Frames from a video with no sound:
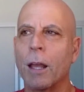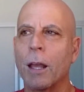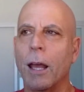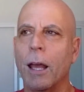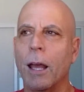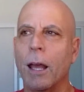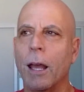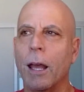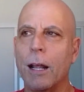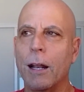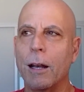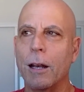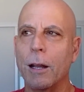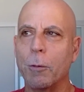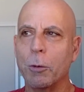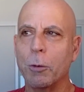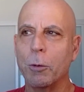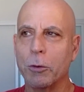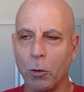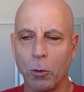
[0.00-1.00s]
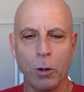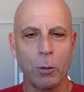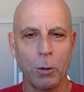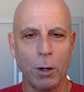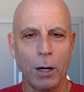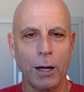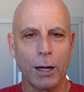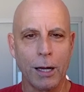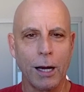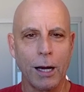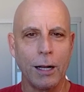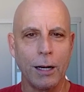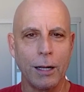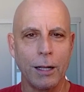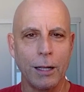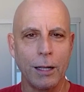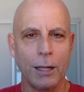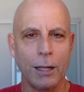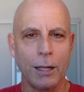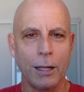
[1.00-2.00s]
And it was only when I got
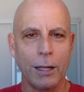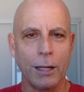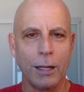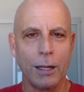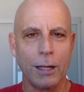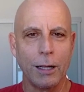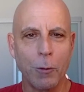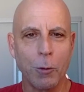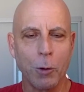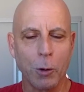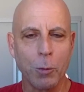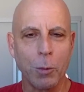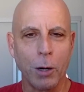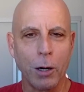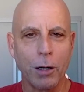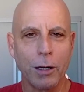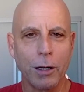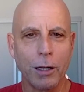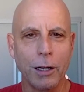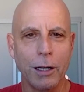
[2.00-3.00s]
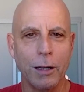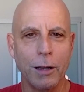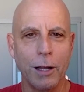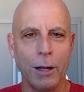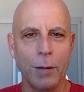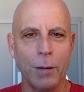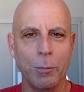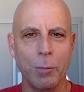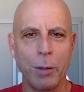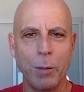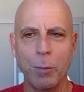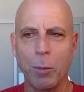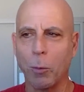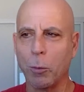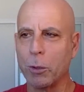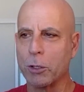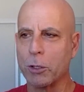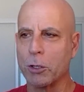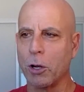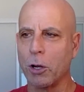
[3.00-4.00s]
in network marketing that people
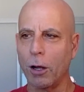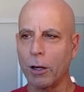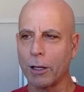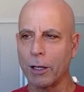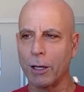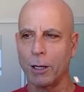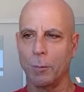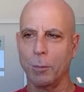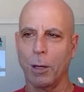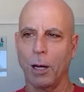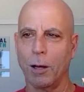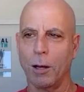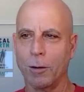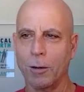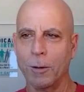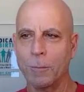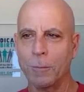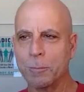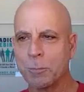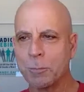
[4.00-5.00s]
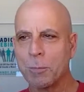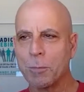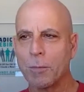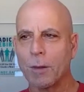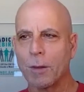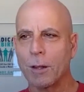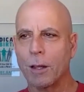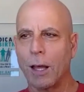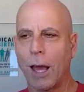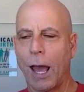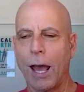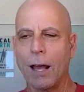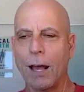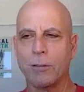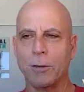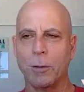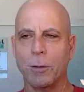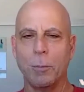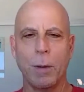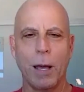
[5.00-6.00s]
were talking about
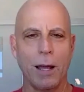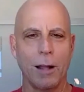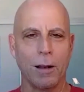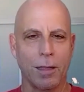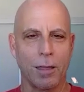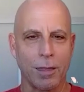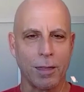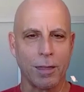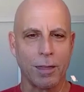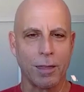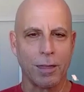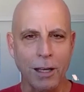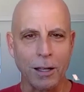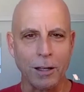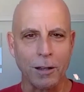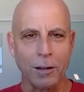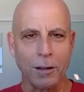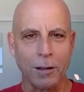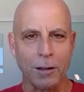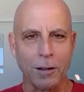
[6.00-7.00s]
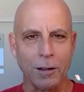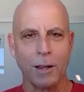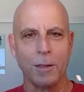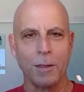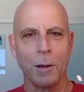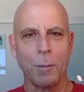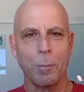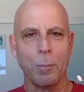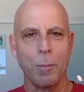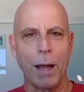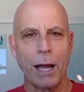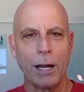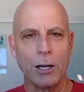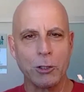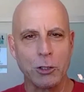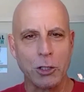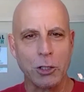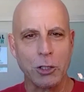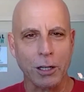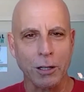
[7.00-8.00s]
As a Man Thinketh and the
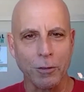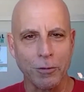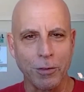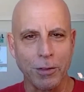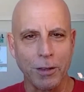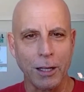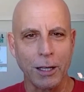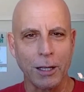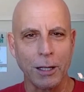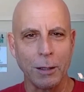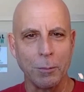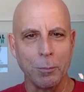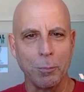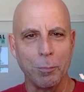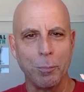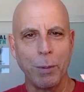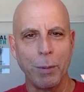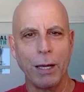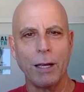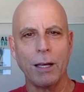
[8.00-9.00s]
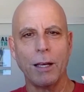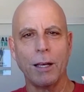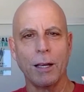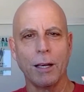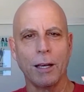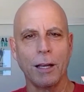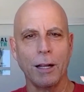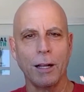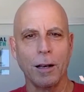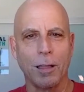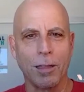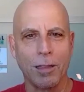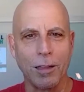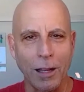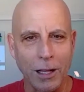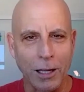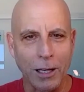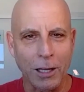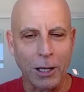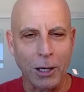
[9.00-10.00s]
magic of thinking big and
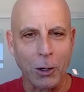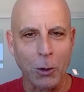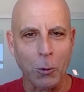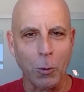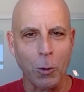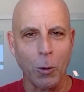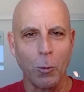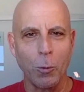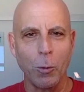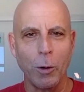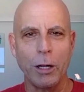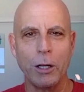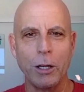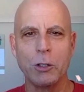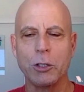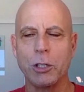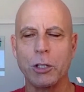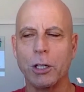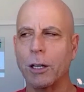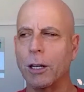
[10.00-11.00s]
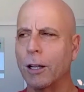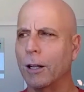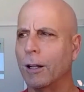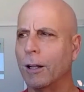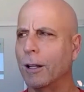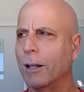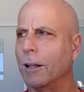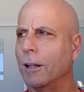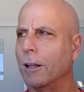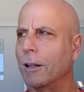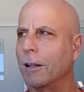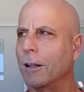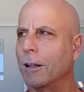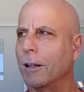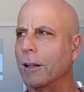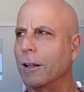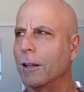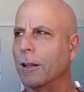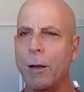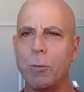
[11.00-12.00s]
Think and Grow Rich. And
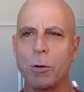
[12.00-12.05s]
they